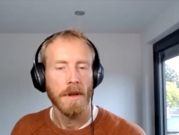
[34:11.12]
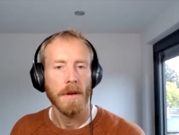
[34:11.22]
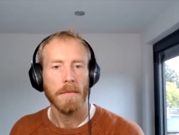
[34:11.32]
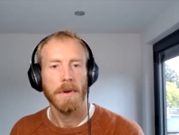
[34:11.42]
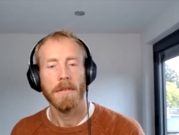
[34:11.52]

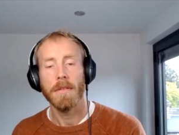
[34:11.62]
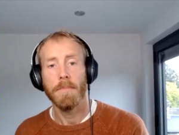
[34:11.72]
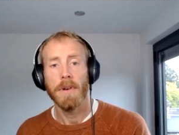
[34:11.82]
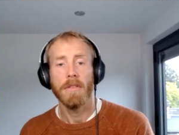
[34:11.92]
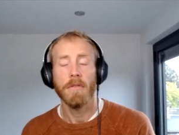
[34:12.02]
but it's
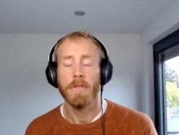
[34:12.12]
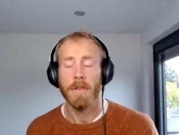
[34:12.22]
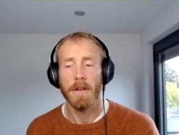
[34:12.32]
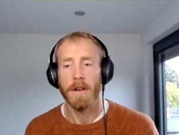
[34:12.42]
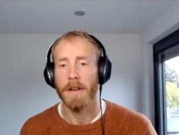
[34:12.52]
but it's
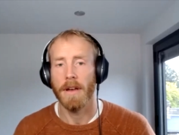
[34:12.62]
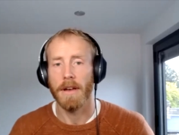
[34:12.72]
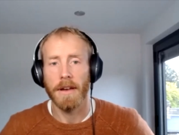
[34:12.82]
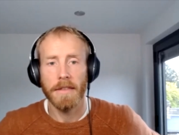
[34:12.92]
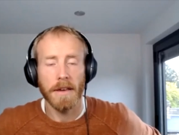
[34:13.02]
also like a,
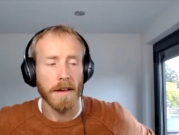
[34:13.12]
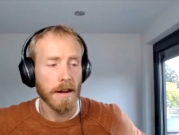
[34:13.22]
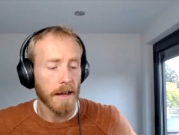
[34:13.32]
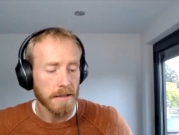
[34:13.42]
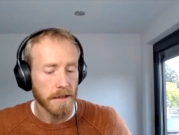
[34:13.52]
I think
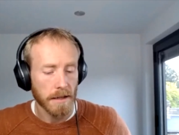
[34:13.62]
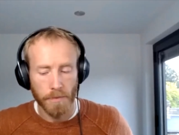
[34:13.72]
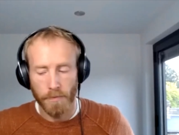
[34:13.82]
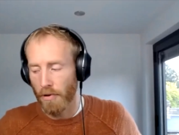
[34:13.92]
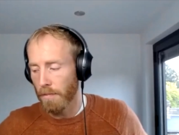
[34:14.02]
a classic
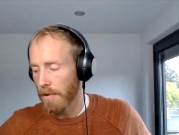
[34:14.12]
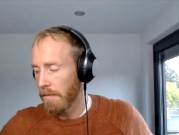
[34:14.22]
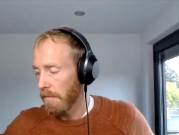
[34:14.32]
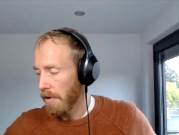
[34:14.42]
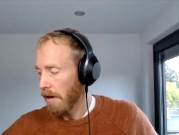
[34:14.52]

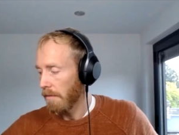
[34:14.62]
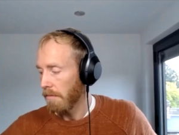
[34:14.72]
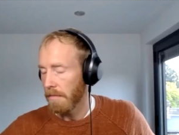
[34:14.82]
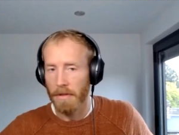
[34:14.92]
problem um,